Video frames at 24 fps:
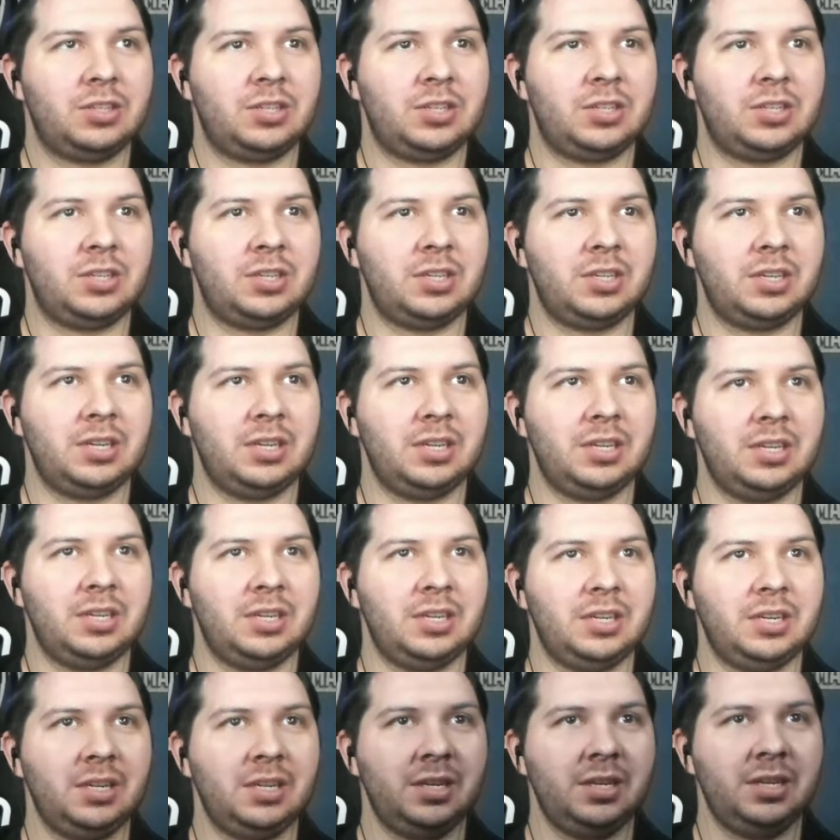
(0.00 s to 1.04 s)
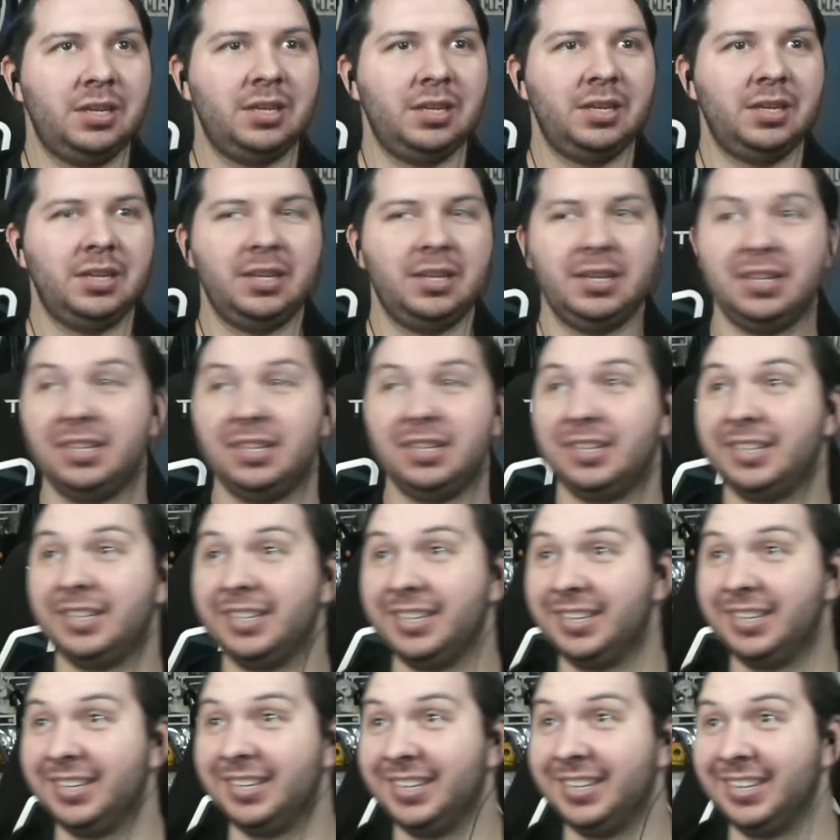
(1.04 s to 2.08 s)

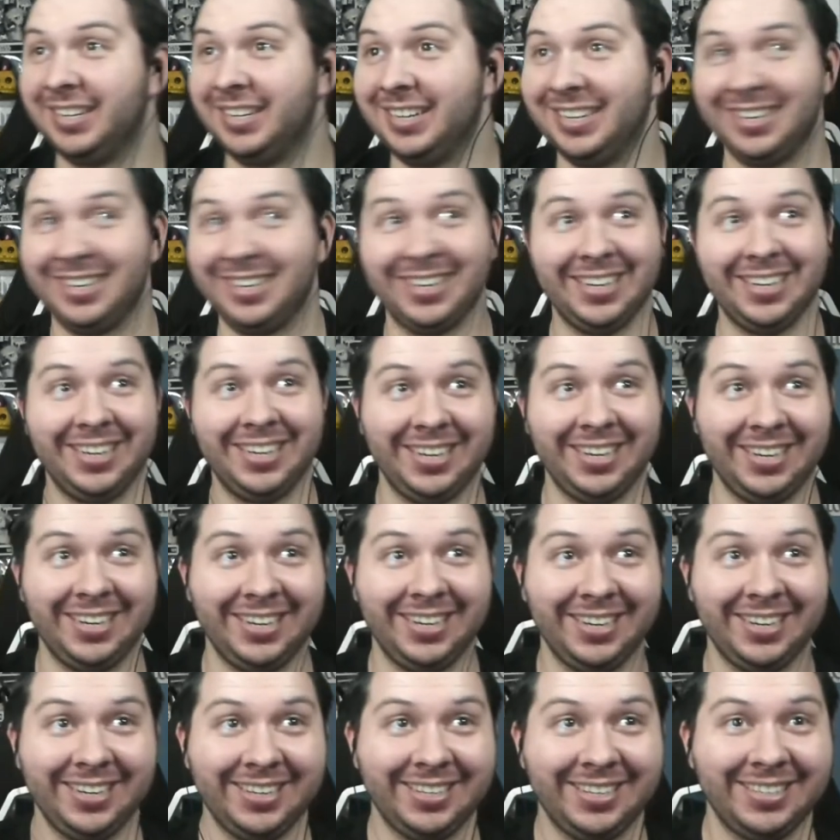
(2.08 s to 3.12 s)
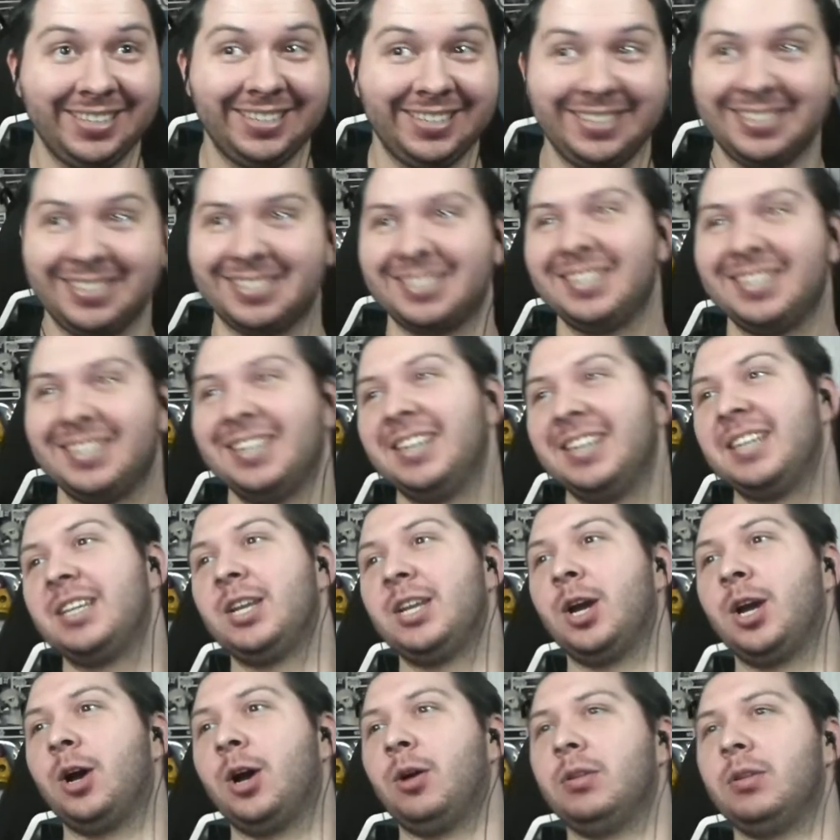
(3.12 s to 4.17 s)
Jeez.
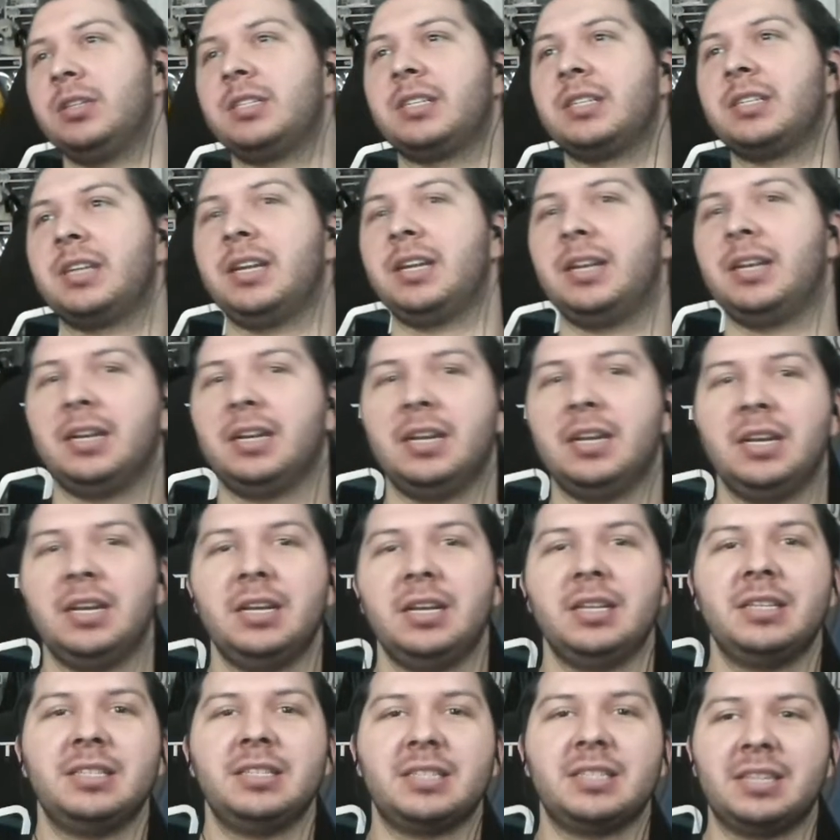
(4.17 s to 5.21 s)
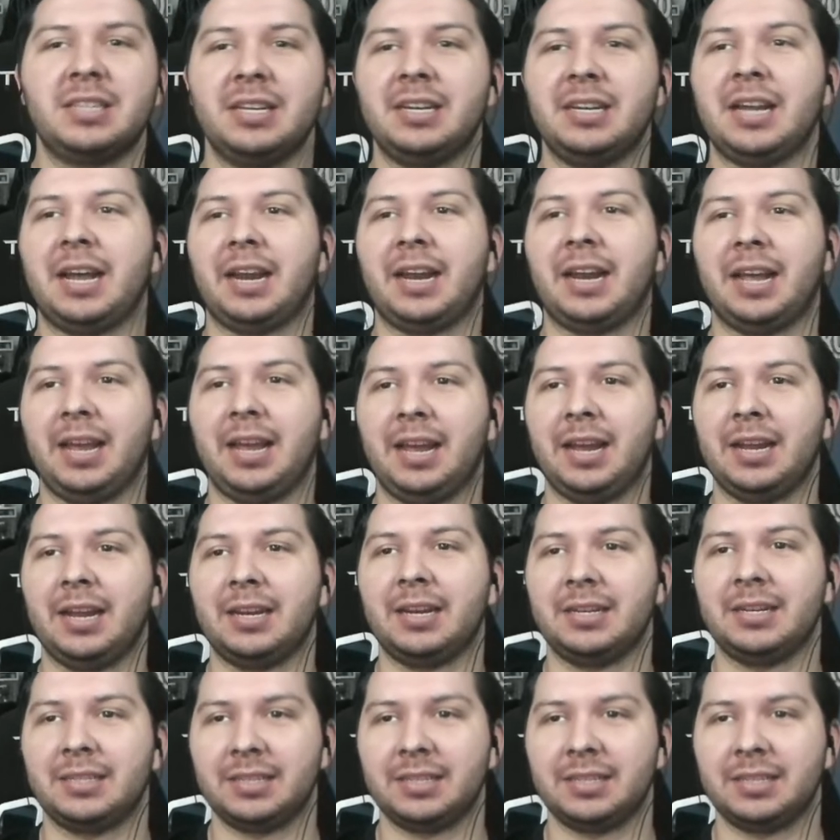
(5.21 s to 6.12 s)
Yo, this is getting this is getting out of hand.